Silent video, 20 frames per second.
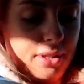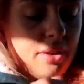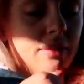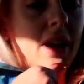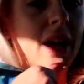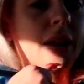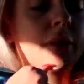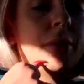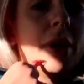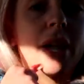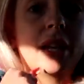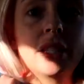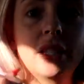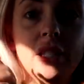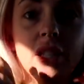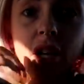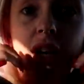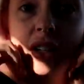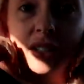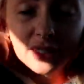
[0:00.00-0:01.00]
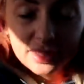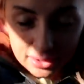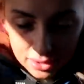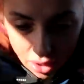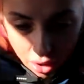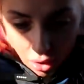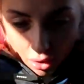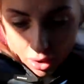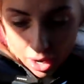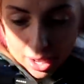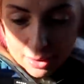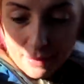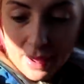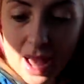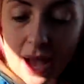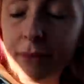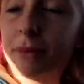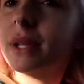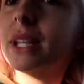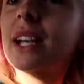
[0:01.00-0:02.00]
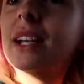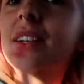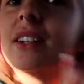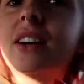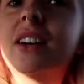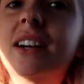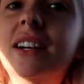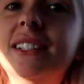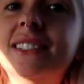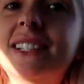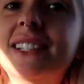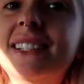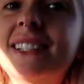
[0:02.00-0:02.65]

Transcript: I've had a pedicure. So I'm happy I got